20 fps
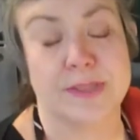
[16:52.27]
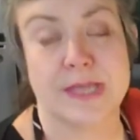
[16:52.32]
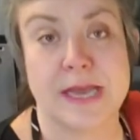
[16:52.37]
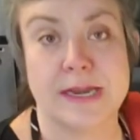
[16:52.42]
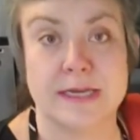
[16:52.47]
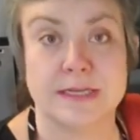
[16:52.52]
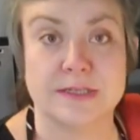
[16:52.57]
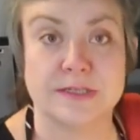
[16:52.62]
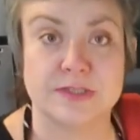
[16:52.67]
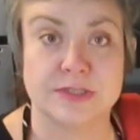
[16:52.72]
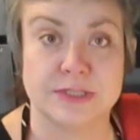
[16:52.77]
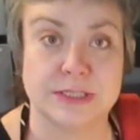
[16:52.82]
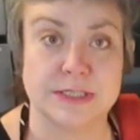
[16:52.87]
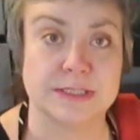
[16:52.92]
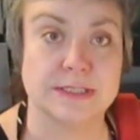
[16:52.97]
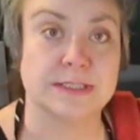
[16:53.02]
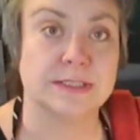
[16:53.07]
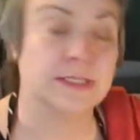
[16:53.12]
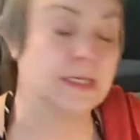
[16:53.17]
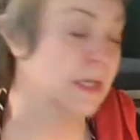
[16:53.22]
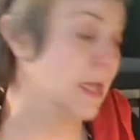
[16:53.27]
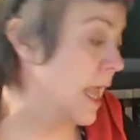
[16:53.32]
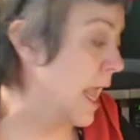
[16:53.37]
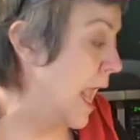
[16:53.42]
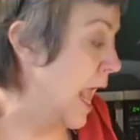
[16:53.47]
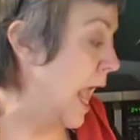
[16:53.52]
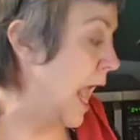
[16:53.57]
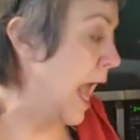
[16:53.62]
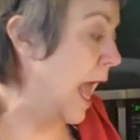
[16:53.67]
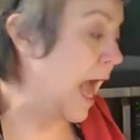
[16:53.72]
That is just
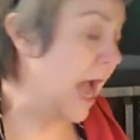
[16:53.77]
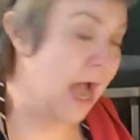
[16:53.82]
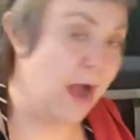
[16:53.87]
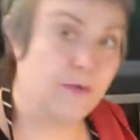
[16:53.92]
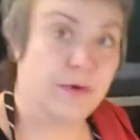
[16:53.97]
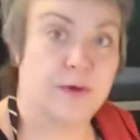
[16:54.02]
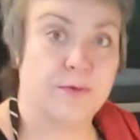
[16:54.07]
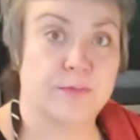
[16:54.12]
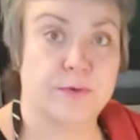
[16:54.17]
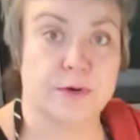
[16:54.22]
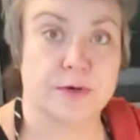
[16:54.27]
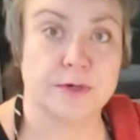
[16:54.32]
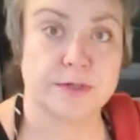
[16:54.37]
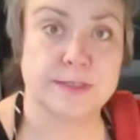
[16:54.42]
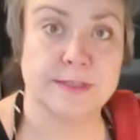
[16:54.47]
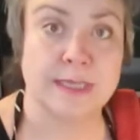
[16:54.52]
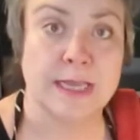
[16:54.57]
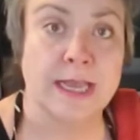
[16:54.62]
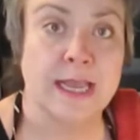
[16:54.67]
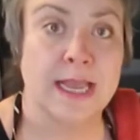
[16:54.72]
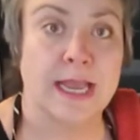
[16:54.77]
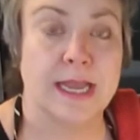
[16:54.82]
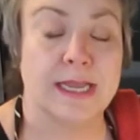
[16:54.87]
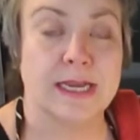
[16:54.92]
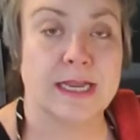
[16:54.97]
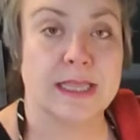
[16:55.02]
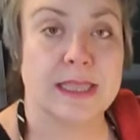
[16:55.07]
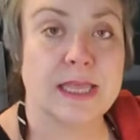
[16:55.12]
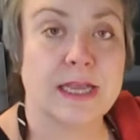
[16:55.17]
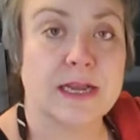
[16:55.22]
how it works. And
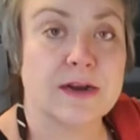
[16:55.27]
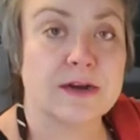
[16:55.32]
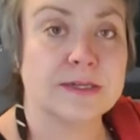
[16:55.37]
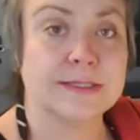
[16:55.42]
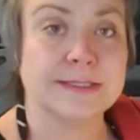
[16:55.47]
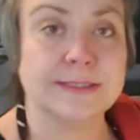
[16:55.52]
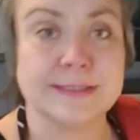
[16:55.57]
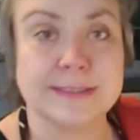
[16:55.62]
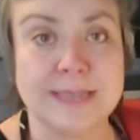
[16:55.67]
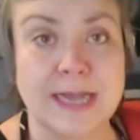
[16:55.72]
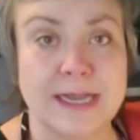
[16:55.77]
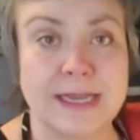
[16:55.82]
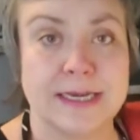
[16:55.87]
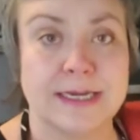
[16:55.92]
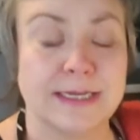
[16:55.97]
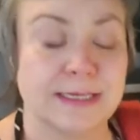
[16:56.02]
I think our society